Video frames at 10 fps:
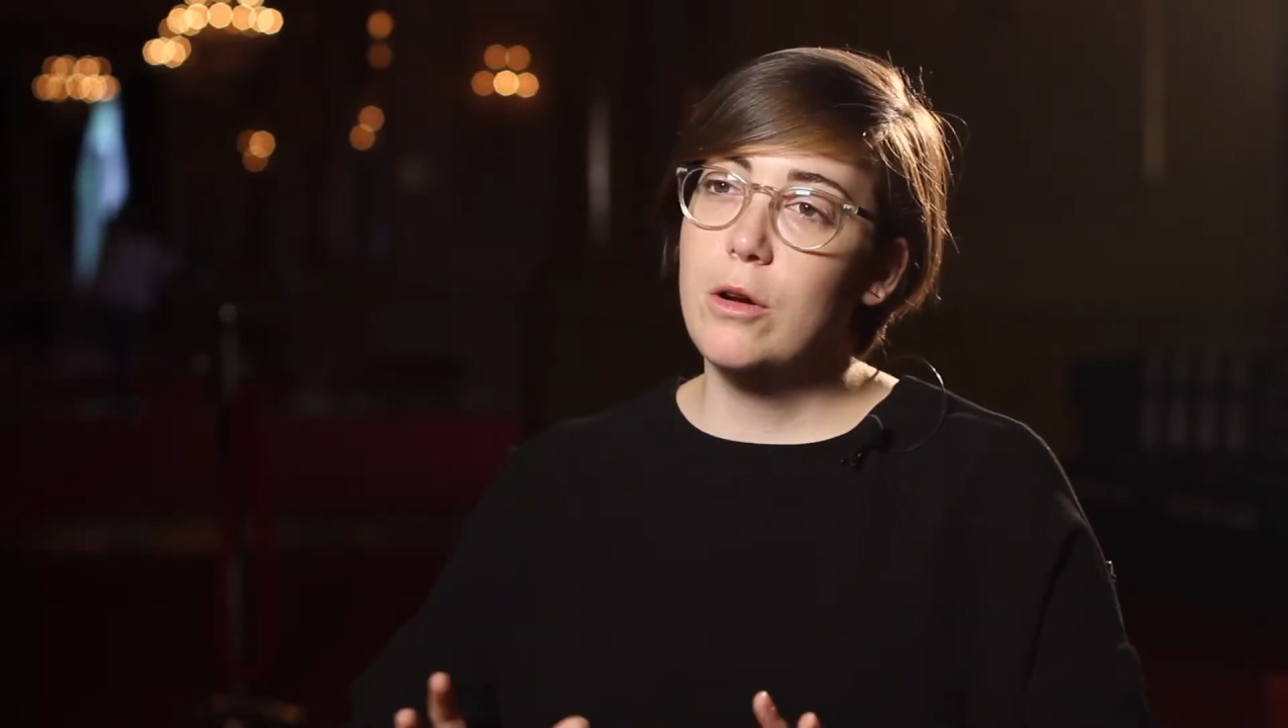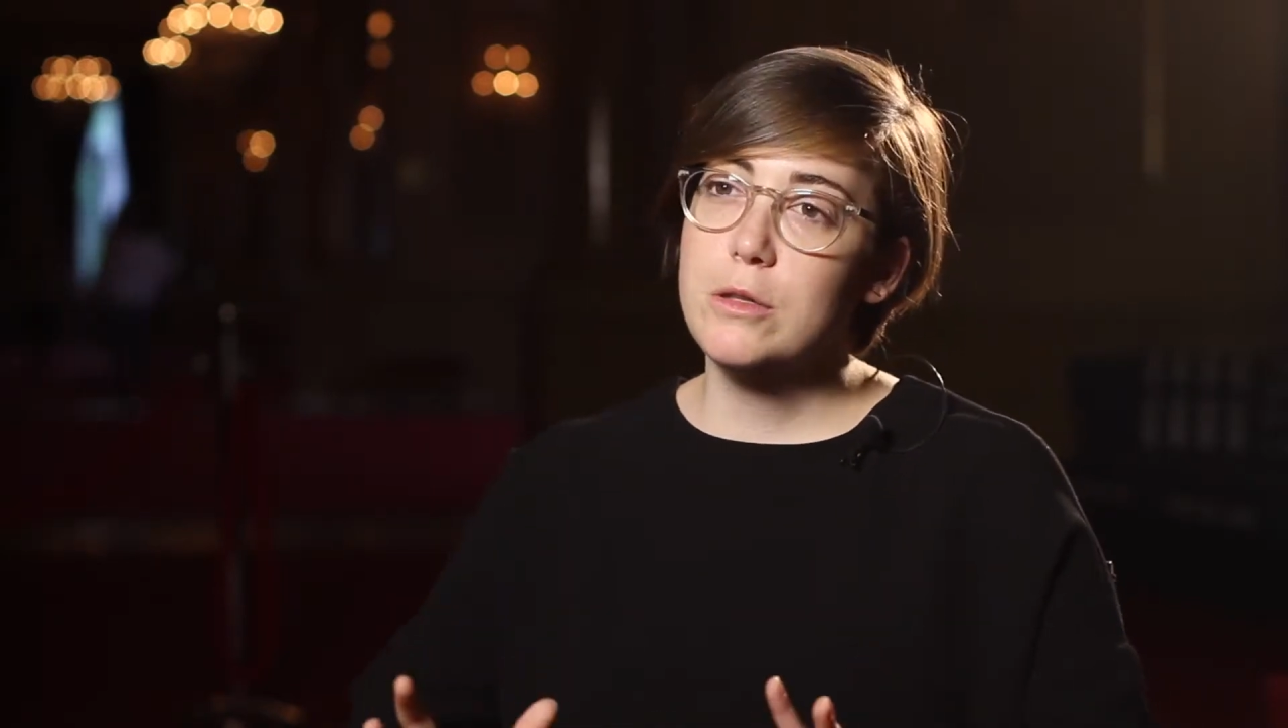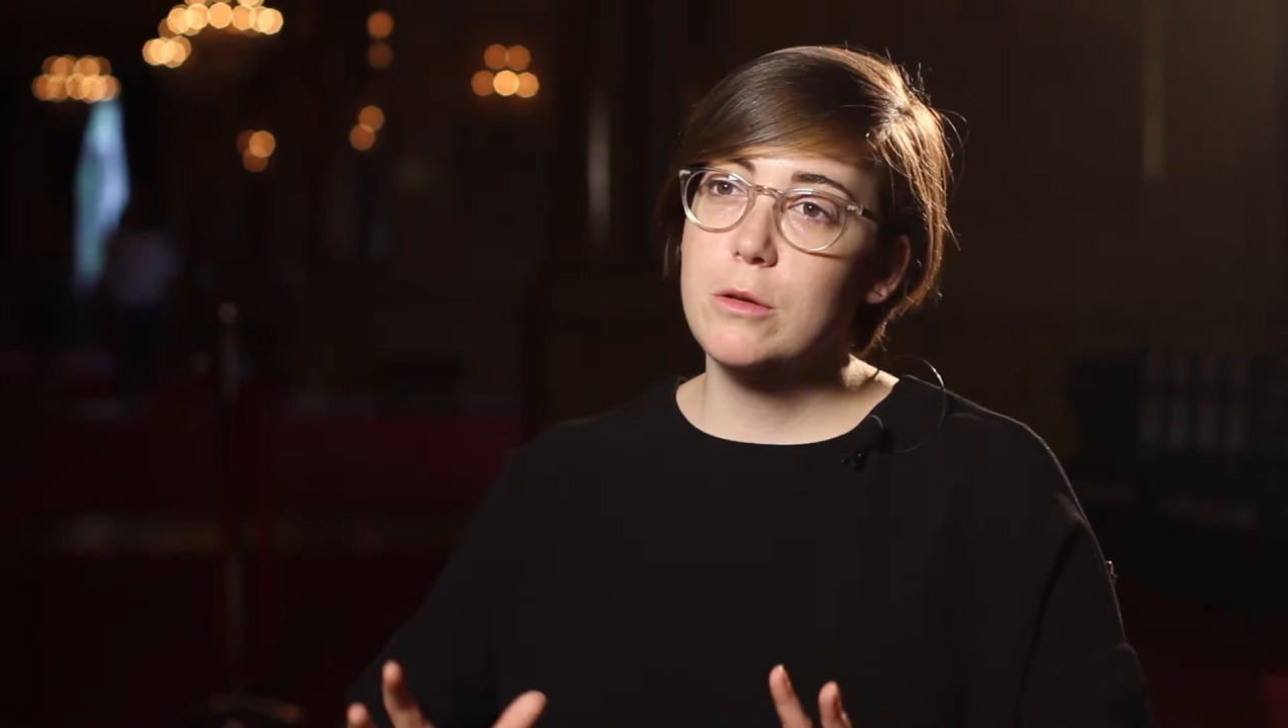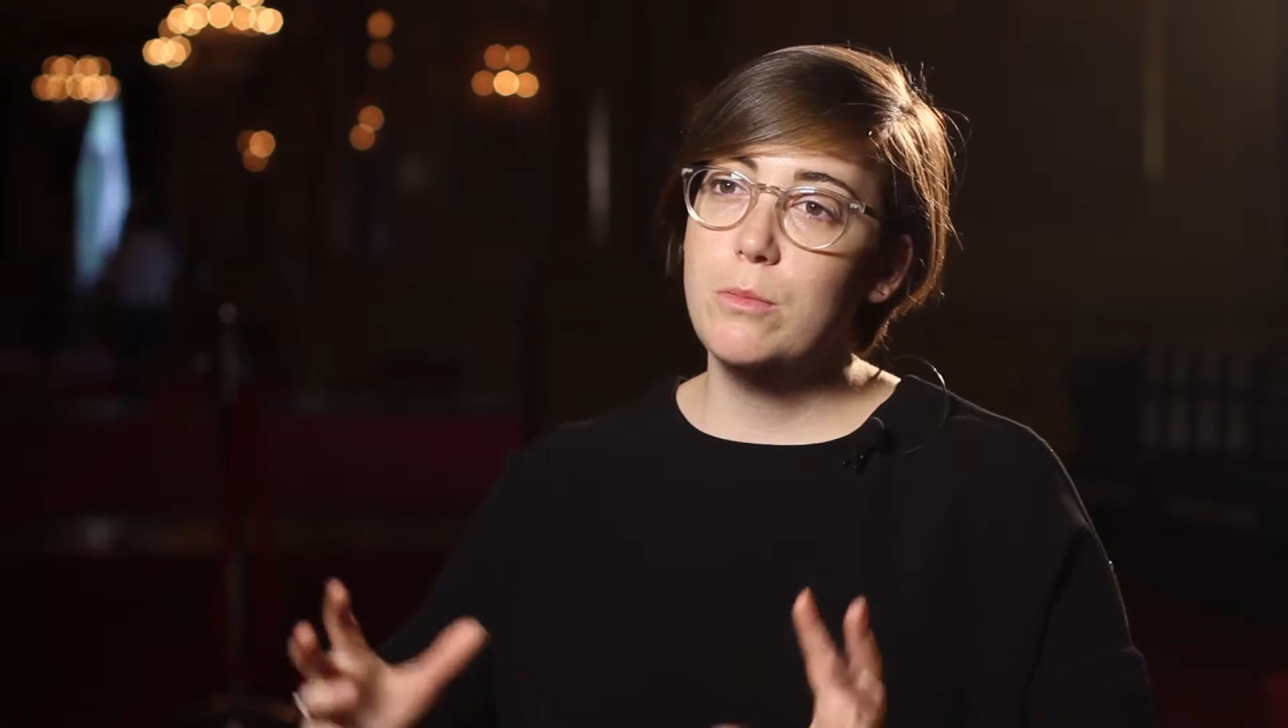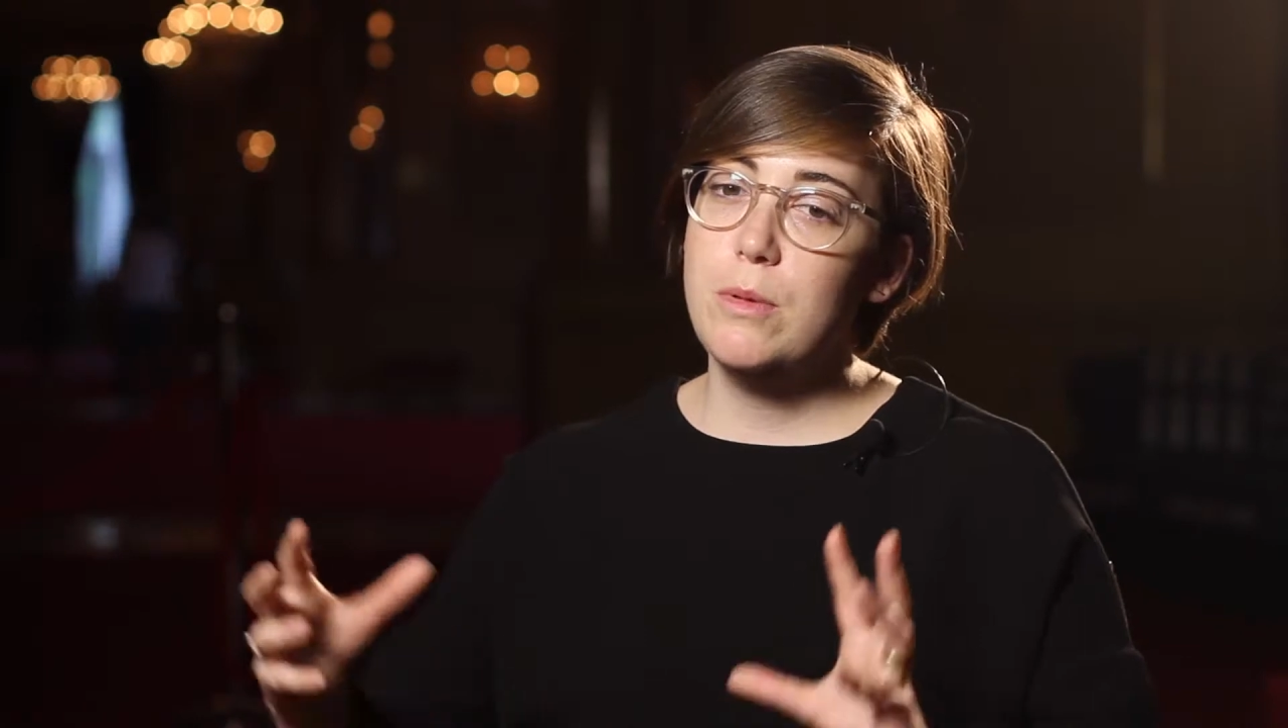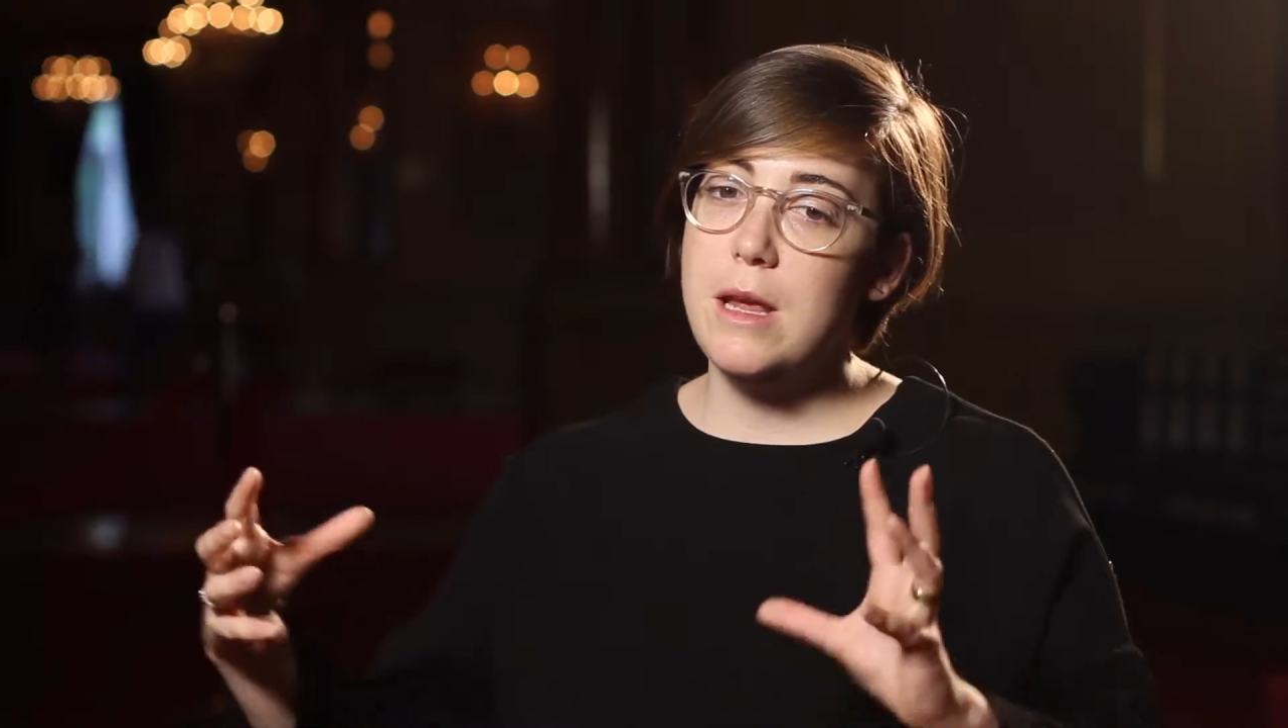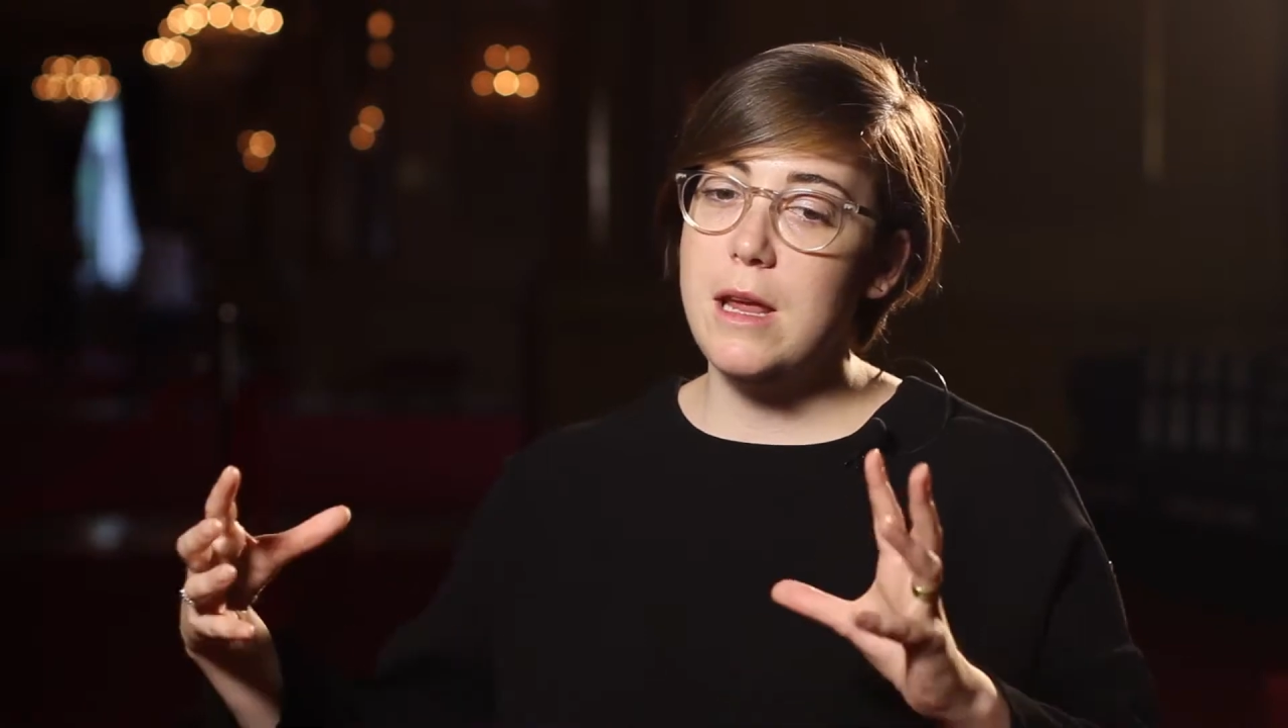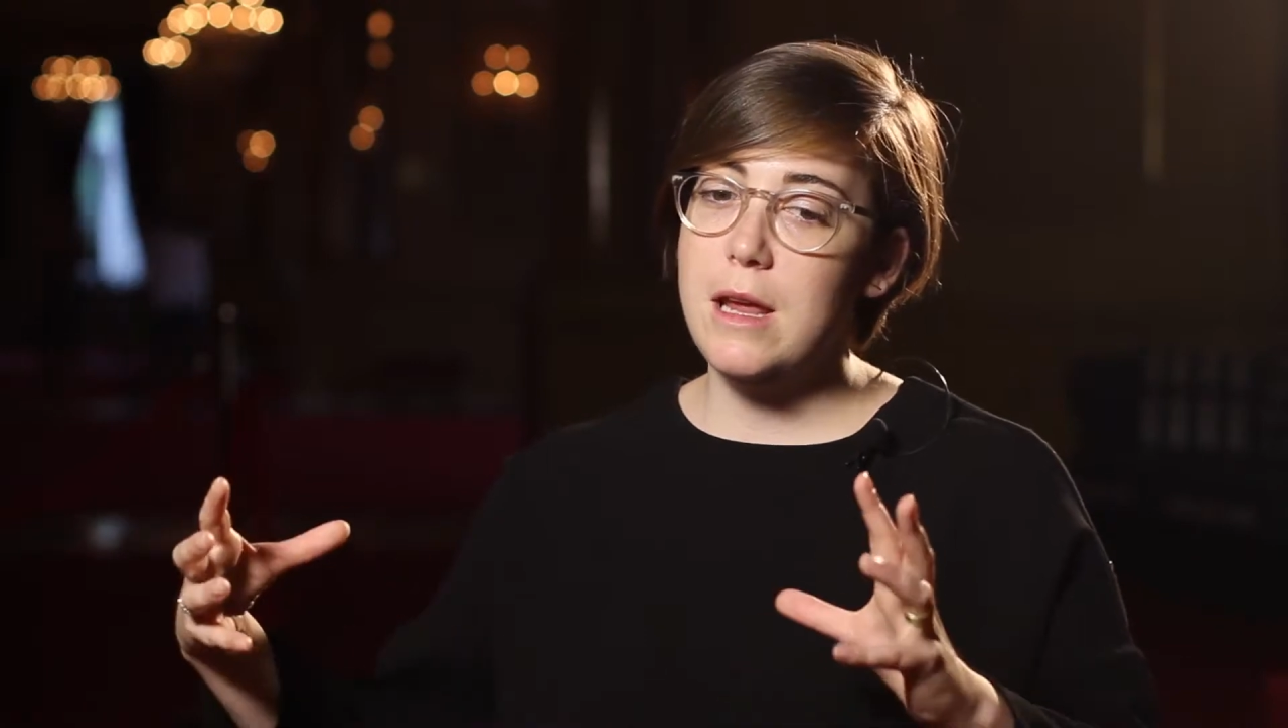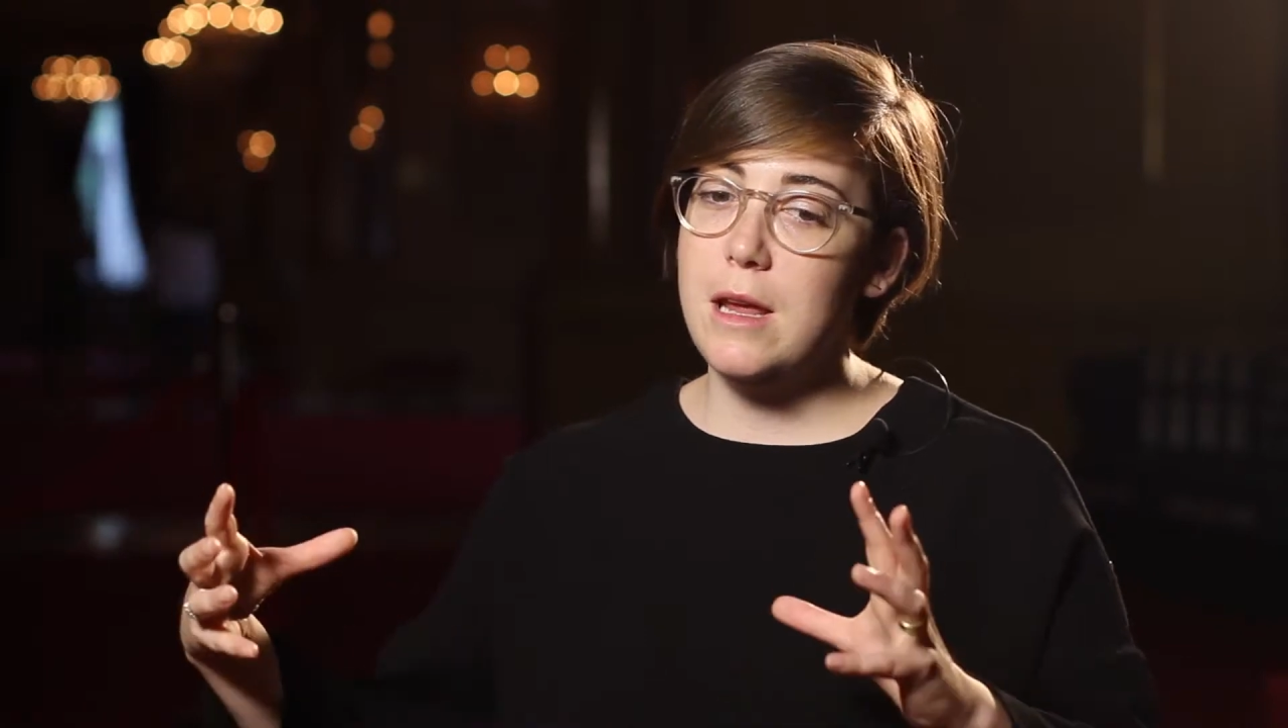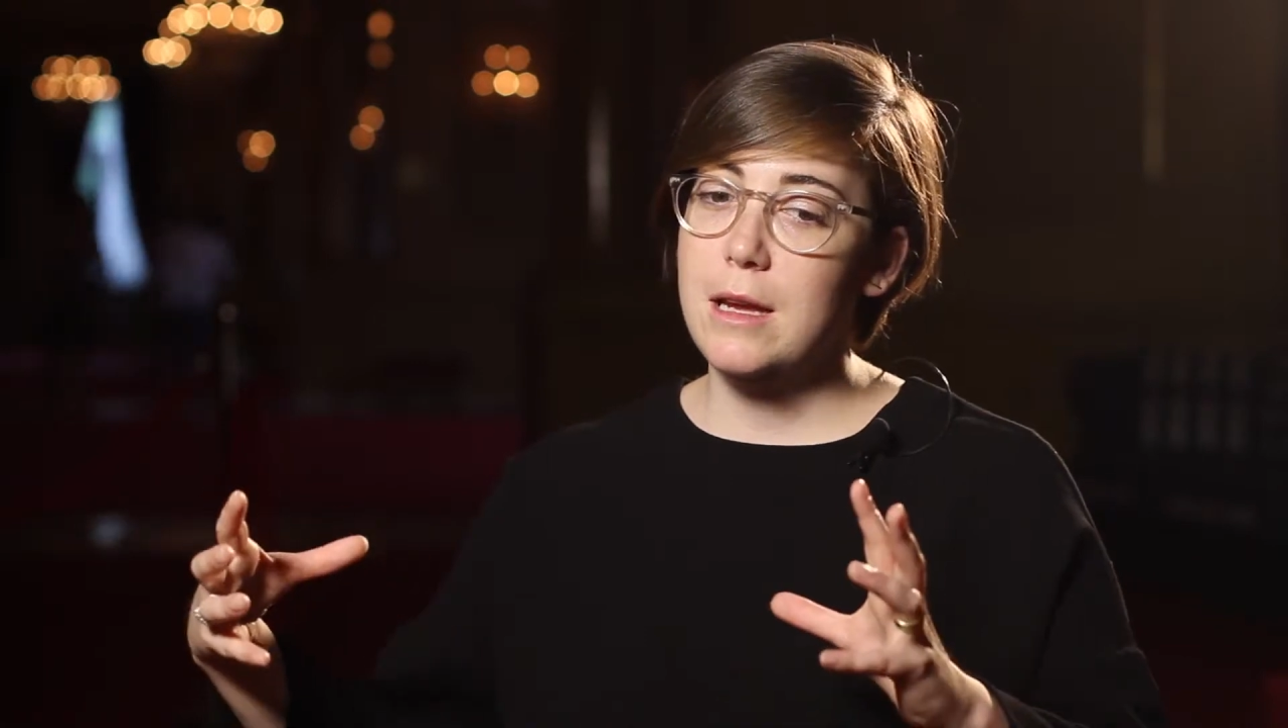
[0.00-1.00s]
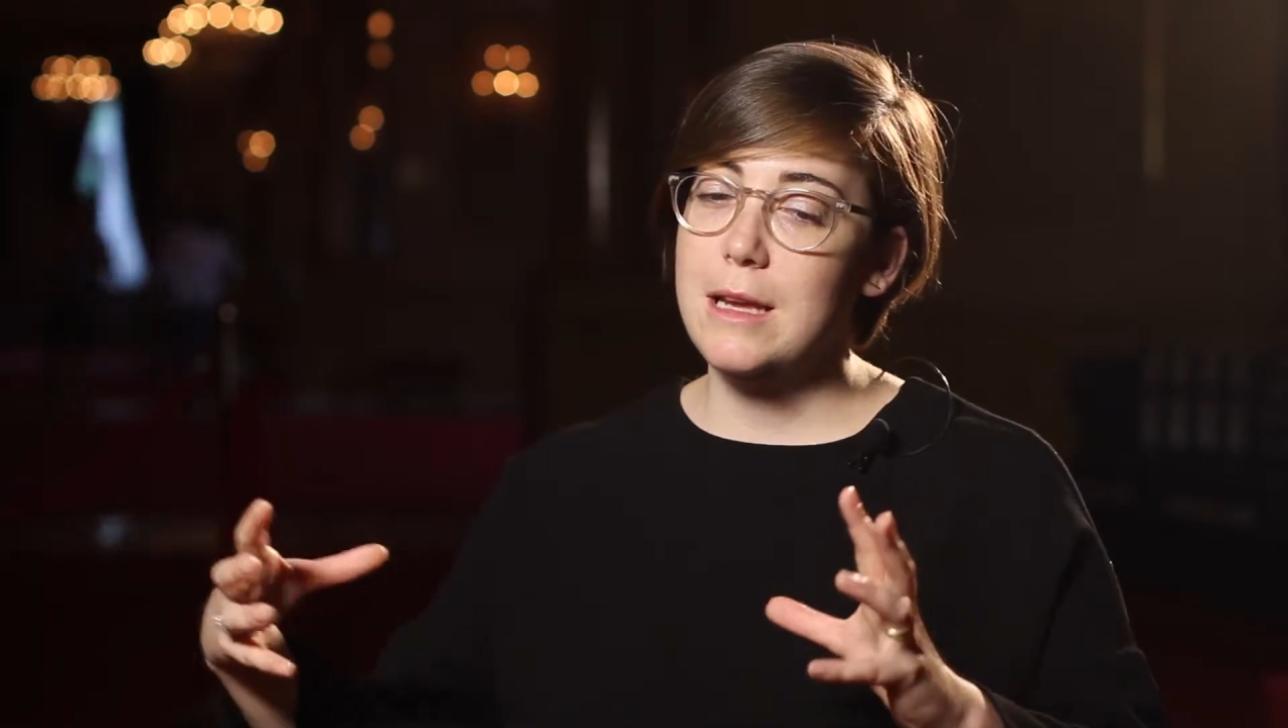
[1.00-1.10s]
also be